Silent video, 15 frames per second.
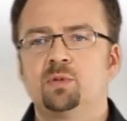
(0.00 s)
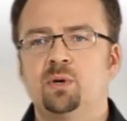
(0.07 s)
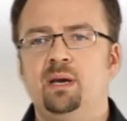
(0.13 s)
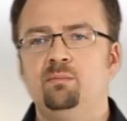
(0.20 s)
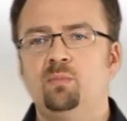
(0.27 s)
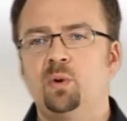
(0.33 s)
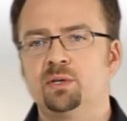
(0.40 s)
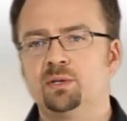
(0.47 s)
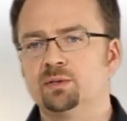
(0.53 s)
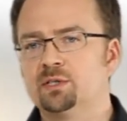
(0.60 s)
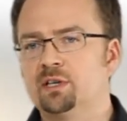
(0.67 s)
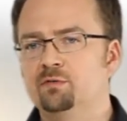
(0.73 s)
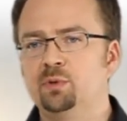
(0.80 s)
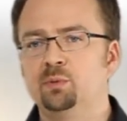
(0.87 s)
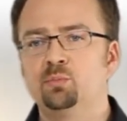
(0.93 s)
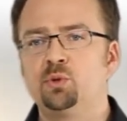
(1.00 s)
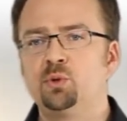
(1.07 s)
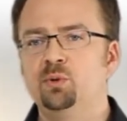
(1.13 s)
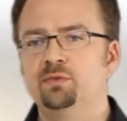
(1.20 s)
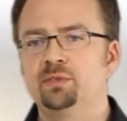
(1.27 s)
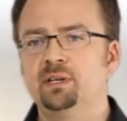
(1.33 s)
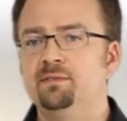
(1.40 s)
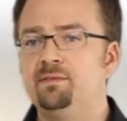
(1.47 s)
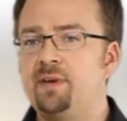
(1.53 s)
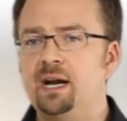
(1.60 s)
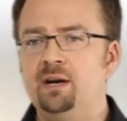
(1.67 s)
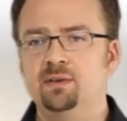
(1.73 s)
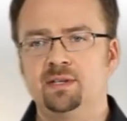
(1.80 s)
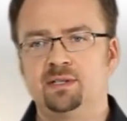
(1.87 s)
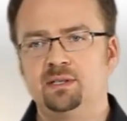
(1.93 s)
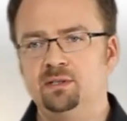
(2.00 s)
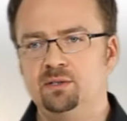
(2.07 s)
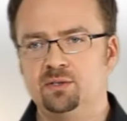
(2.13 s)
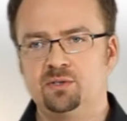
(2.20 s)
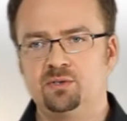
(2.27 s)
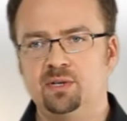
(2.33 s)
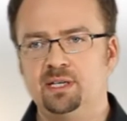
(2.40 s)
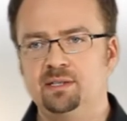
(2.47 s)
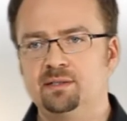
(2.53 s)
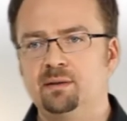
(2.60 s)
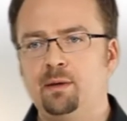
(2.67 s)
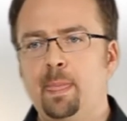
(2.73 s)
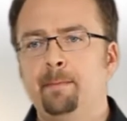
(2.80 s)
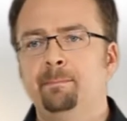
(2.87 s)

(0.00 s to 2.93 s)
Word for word: M2M modules have been proven in various industries